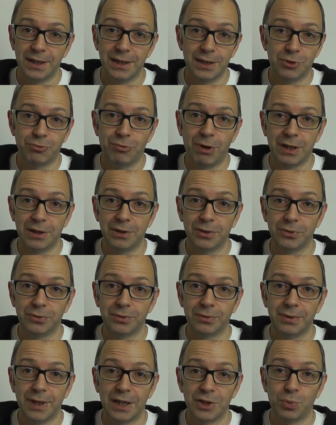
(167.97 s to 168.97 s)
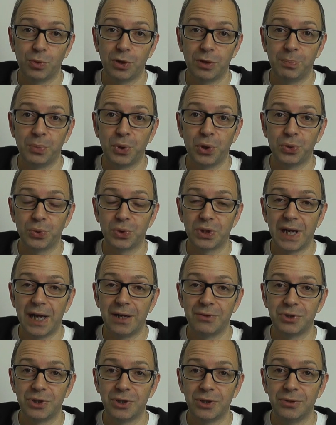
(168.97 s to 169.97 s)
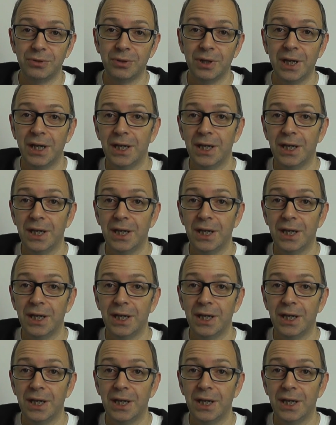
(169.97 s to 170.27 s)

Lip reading: that it's running on. That's what it boils down to.